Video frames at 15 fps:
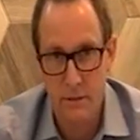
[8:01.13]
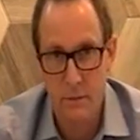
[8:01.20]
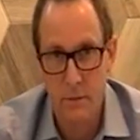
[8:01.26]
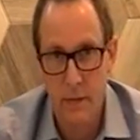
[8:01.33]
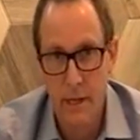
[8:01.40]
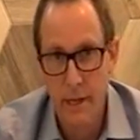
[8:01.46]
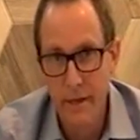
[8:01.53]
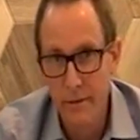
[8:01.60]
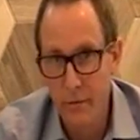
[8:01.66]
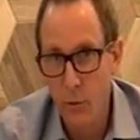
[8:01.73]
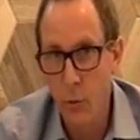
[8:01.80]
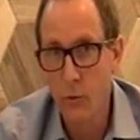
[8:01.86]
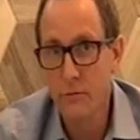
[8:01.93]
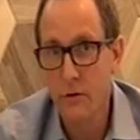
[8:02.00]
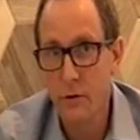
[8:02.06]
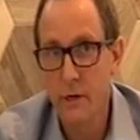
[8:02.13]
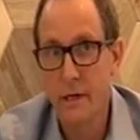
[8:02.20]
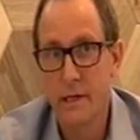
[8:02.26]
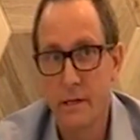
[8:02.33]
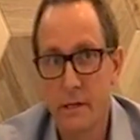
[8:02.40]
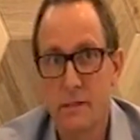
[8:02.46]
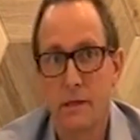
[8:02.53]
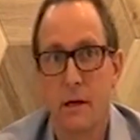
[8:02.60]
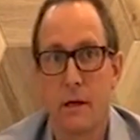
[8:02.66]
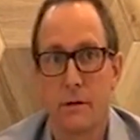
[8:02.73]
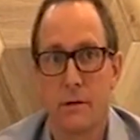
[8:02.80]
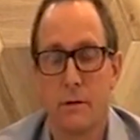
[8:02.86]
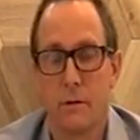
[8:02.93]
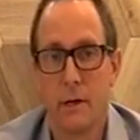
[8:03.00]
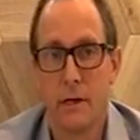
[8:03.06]
So those are in
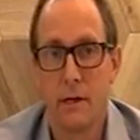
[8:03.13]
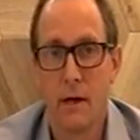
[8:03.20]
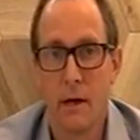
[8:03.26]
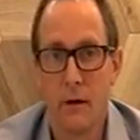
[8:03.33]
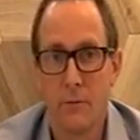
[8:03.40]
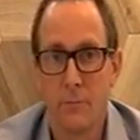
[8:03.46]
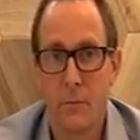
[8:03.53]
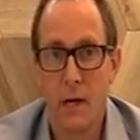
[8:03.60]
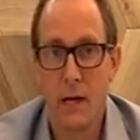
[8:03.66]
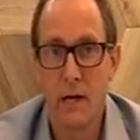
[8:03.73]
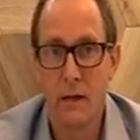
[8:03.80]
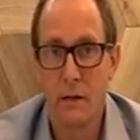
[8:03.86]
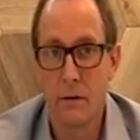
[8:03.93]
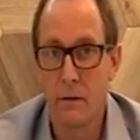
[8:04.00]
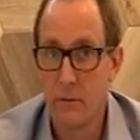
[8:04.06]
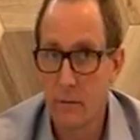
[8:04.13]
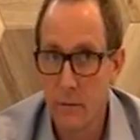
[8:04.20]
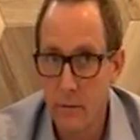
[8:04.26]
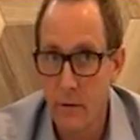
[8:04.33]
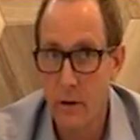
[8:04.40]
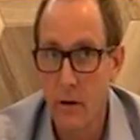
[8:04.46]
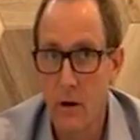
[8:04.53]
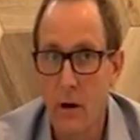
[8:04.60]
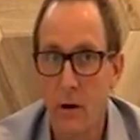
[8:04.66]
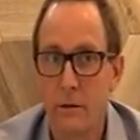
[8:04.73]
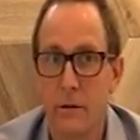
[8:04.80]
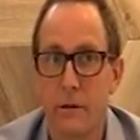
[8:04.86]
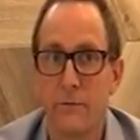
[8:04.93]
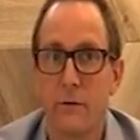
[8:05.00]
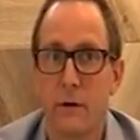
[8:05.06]
discussion right now, and there are
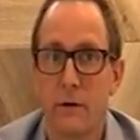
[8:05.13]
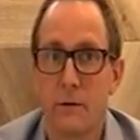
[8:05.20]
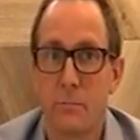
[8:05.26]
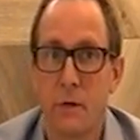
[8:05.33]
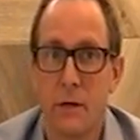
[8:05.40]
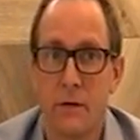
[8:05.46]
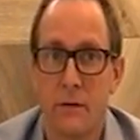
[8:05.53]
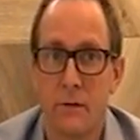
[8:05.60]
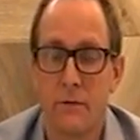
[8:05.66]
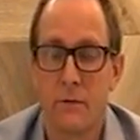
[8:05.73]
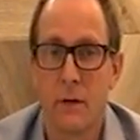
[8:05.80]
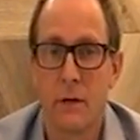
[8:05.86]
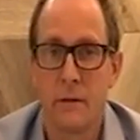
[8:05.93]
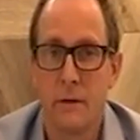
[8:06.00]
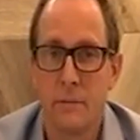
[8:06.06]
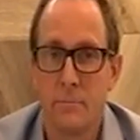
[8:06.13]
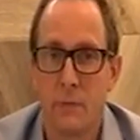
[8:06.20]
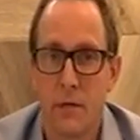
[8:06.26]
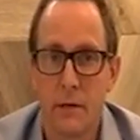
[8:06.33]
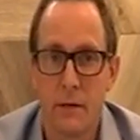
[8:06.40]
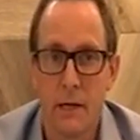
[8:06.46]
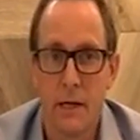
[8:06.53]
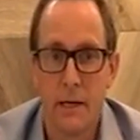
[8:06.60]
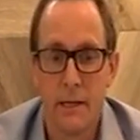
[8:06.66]
different opinions on them, but